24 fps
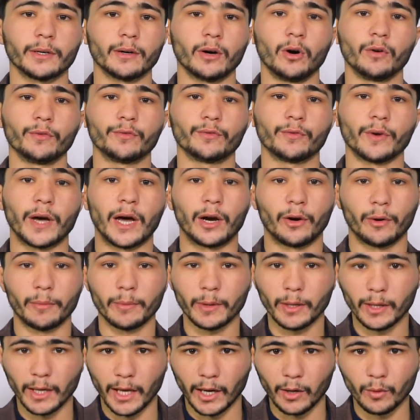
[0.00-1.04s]
of
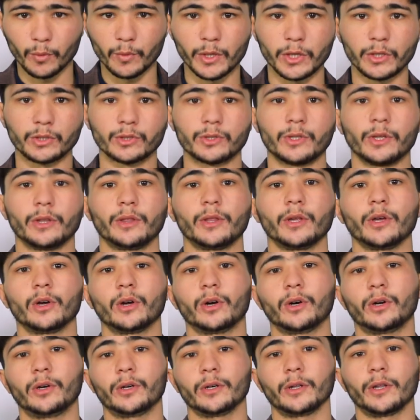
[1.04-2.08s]
Arabic language, that
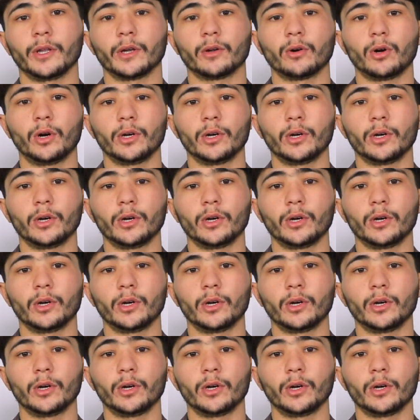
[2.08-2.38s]
there